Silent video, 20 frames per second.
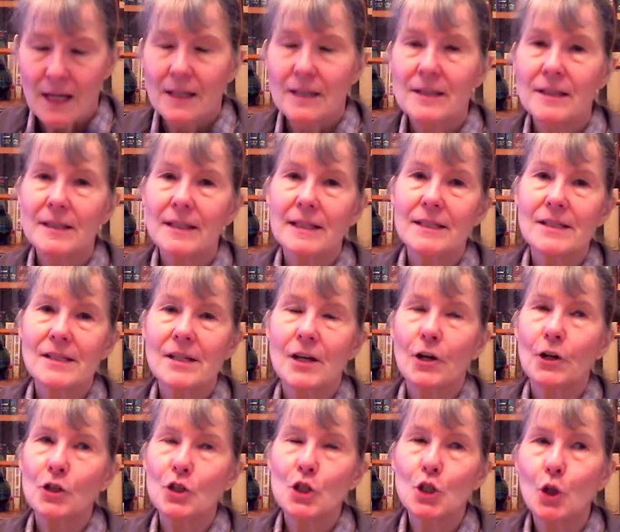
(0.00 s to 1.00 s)
Today is
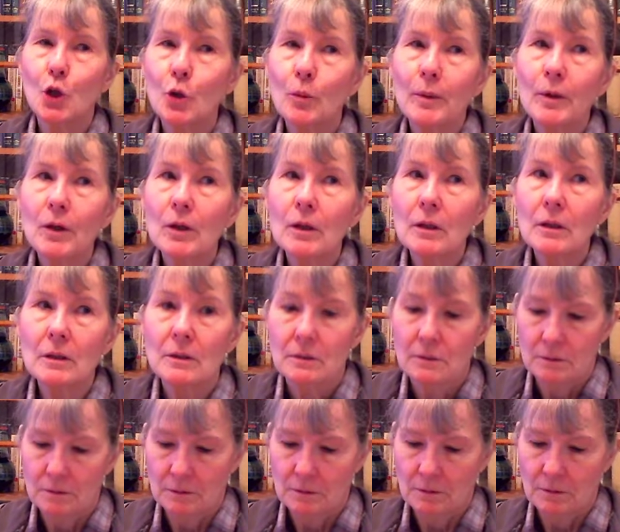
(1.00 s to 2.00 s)
October
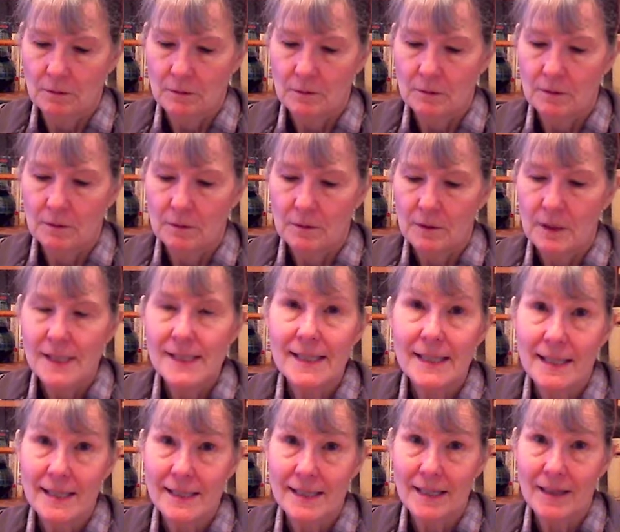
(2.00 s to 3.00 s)

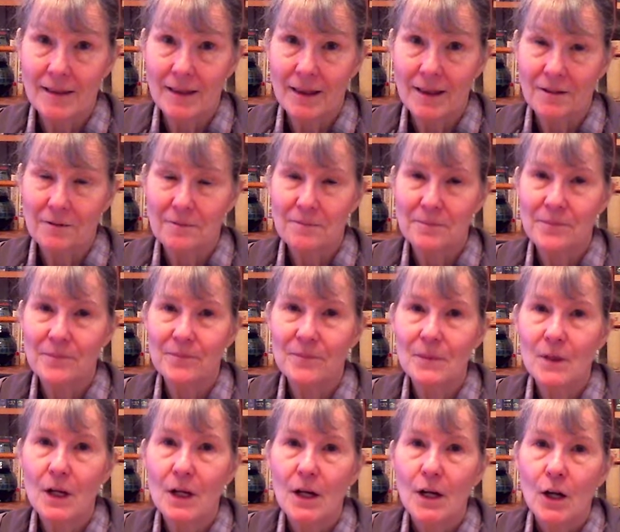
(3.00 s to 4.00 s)
16th,
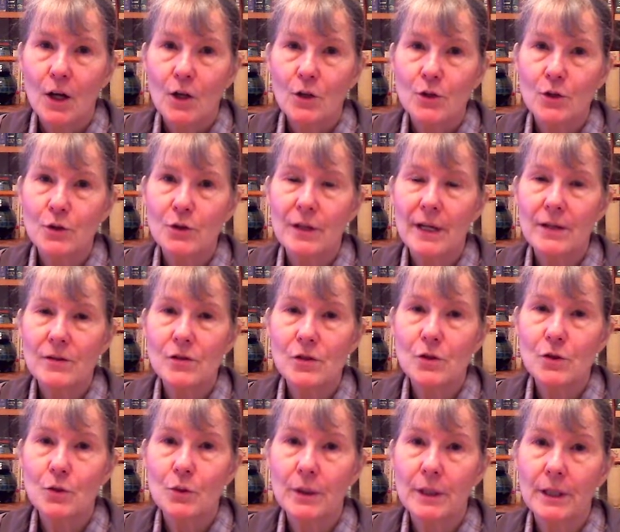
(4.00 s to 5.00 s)

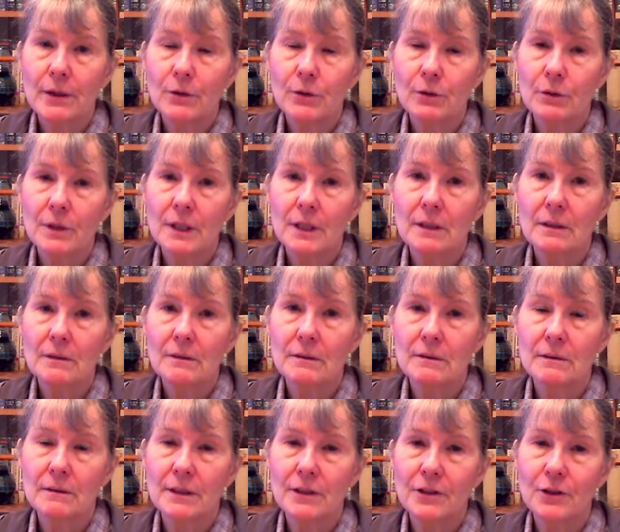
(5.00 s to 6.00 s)
2023,
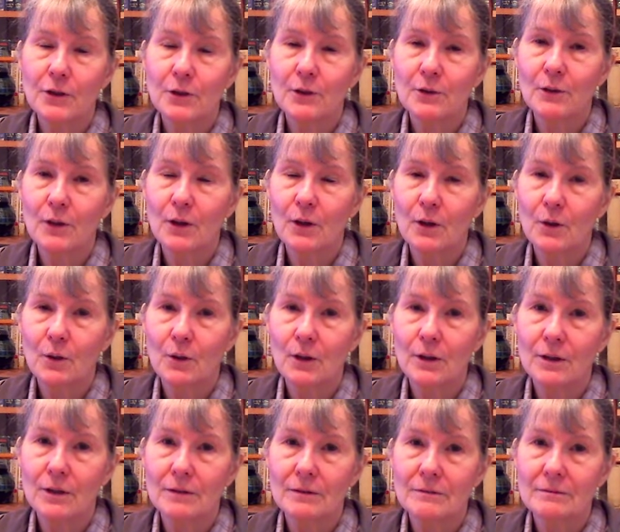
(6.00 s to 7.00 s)
the year of our
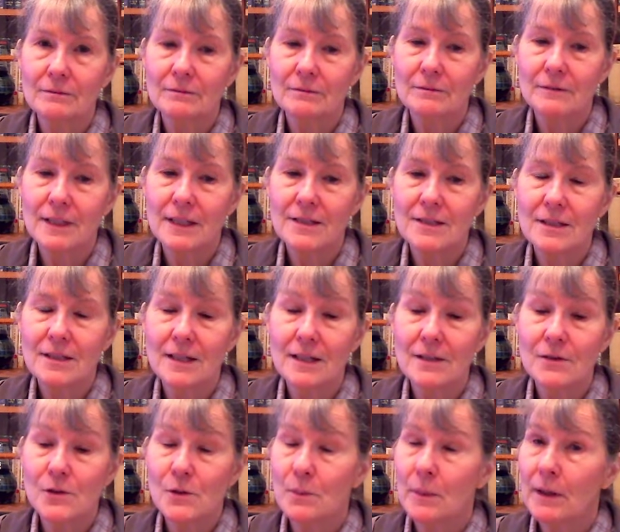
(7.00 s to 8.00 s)
Lord, and today
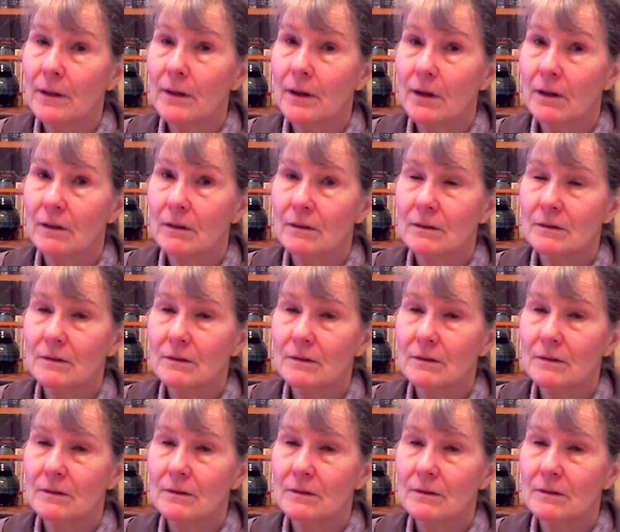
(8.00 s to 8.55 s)
is Monday.